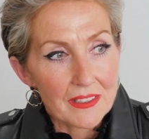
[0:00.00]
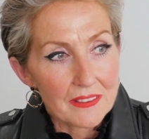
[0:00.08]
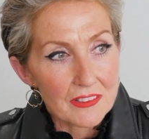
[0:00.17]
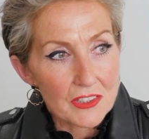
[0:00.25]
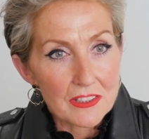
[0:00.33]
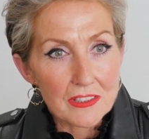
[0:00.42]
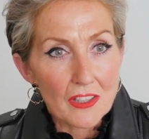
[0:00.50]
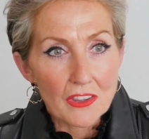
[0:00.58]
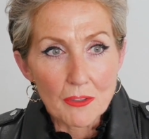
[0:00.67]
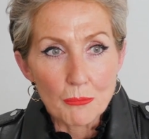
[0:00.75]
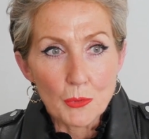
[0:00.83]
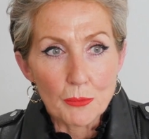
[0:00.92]
think there's
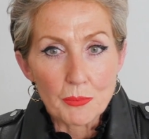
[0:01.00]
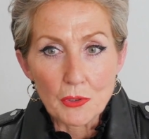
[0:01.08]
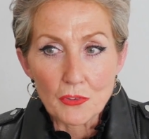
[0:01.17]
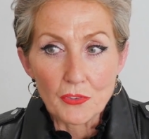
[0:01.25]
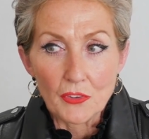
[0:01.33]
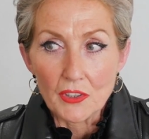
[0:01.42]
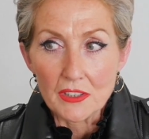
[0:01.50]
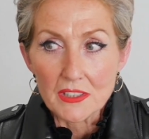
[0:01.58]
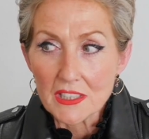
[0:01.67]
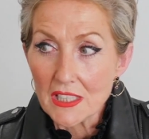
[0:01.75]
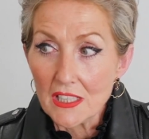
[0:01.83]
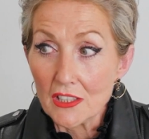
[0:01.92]
nothing more beautiful
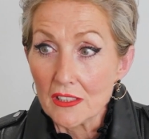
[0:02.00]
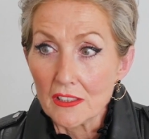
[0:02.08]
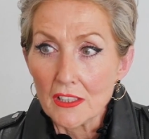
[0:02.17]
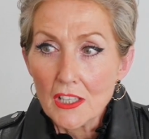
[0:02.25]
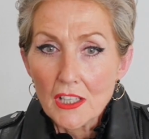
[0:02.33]
than seeing a,